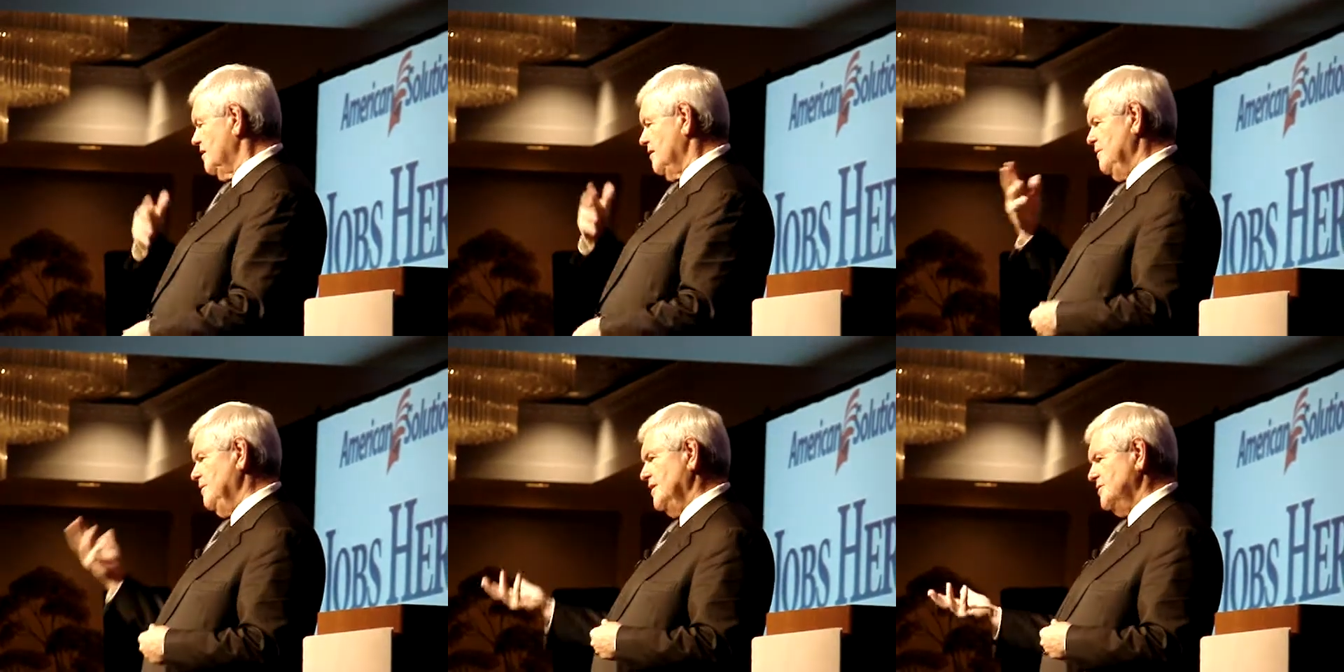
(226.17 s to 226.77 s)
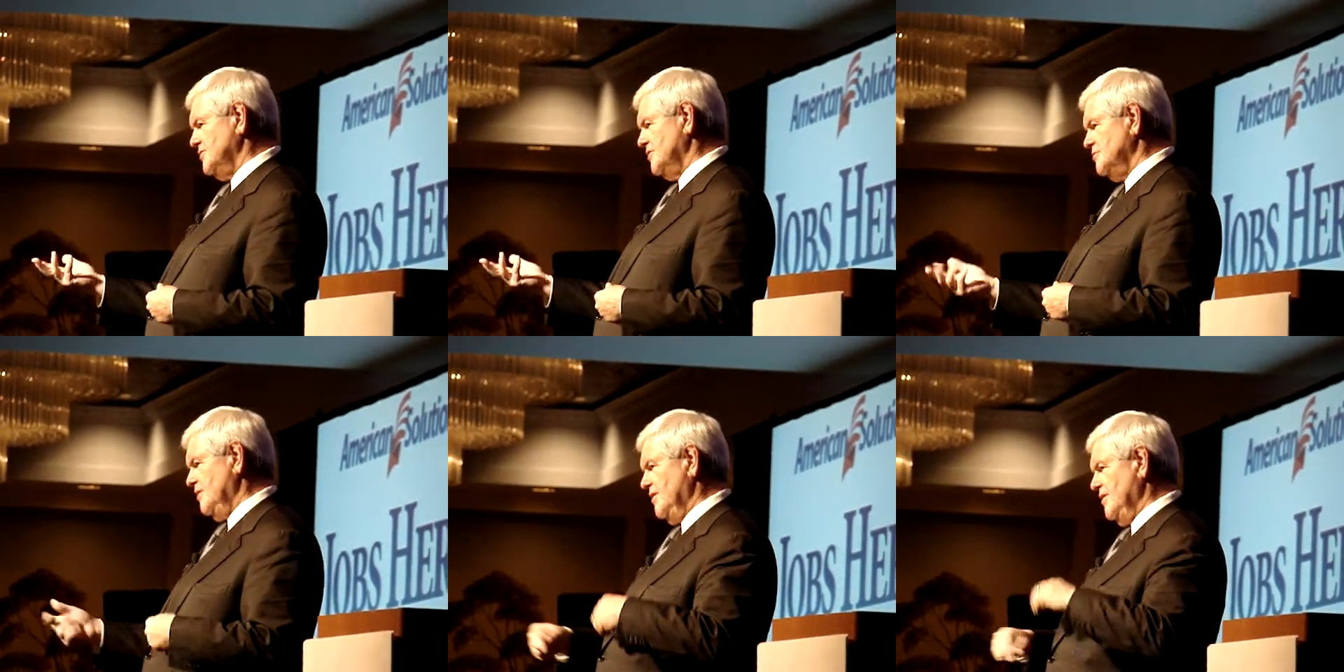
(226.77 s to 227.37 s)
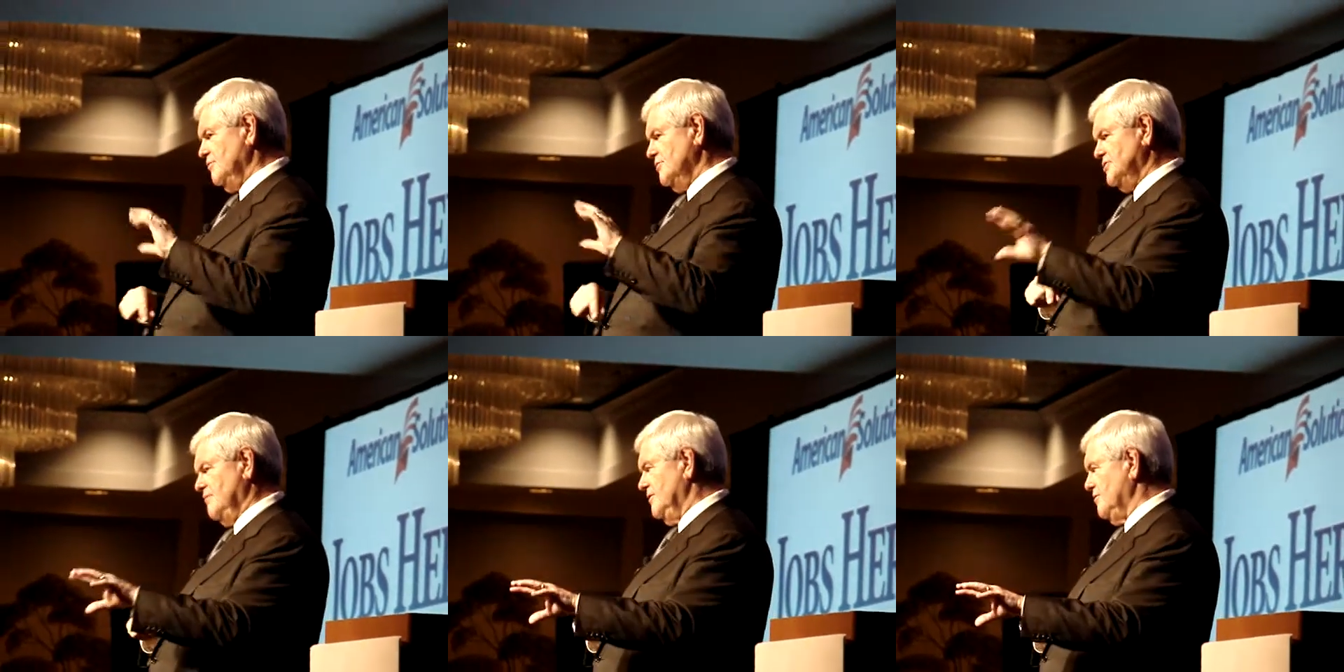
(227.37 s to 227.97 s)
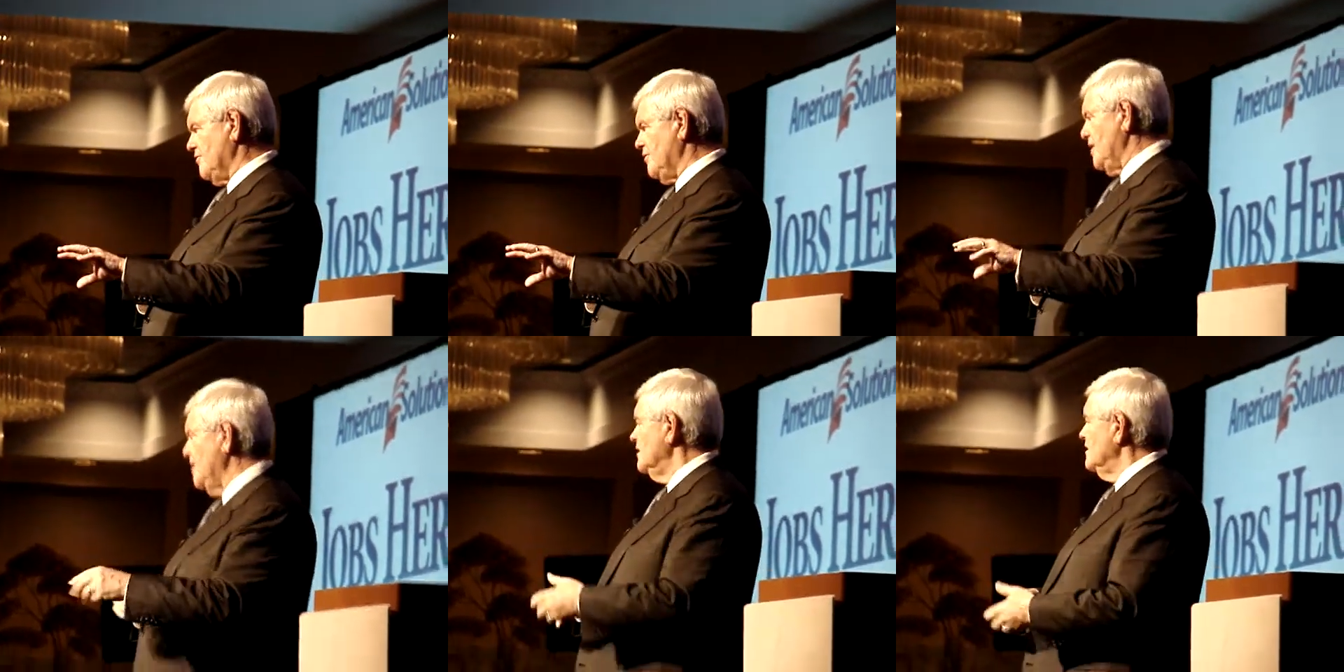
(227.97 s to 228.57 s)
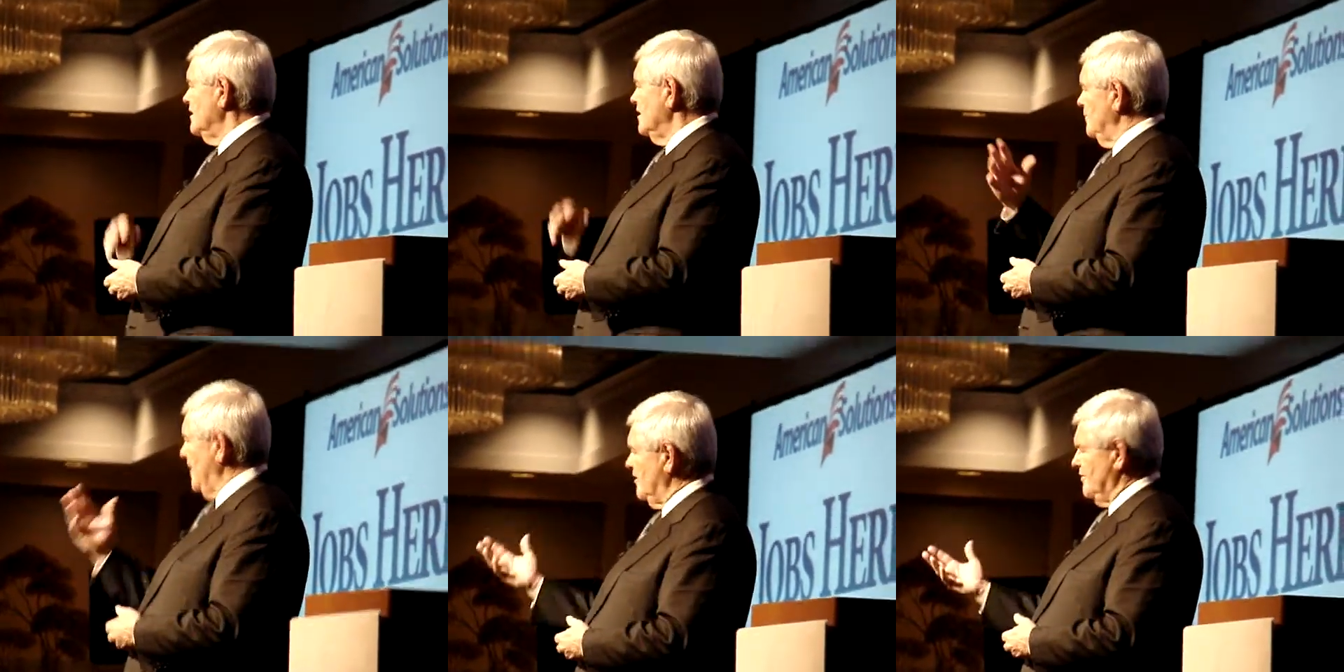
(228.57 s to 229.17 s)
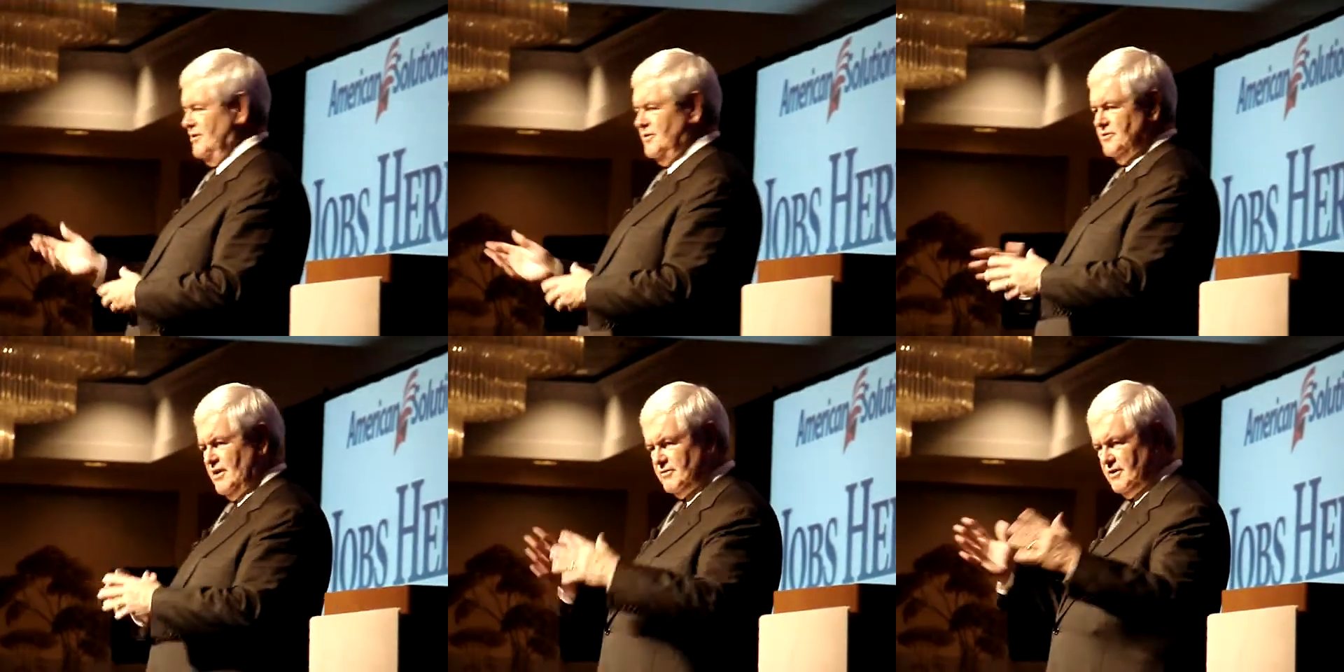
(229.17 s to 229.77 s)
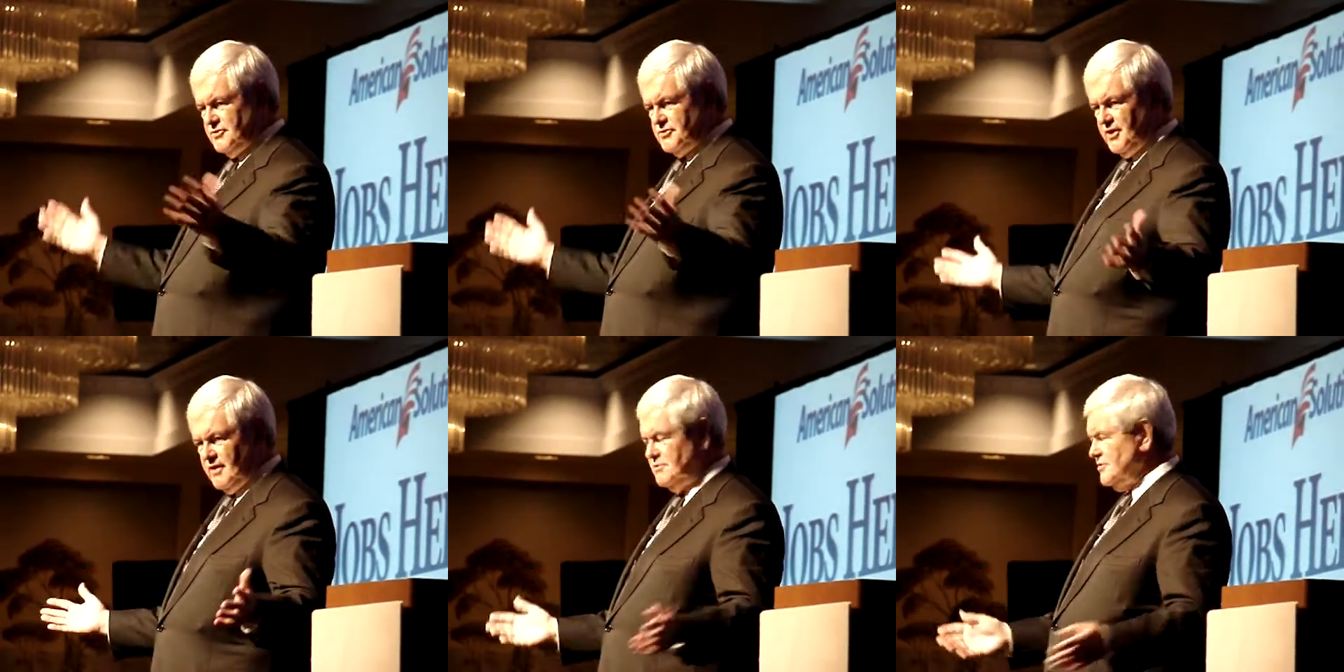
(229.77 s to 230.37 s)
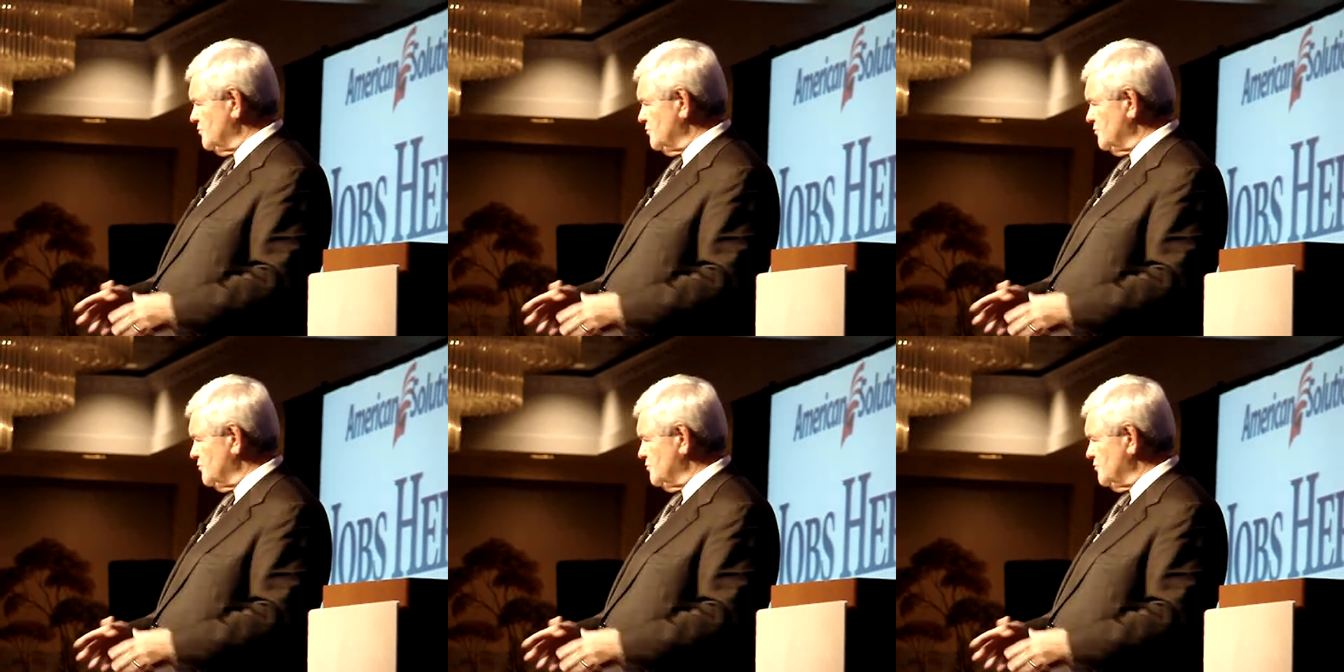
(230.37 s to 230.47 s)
can be done in such a way that it equals 73 in a manner that you have to understand, which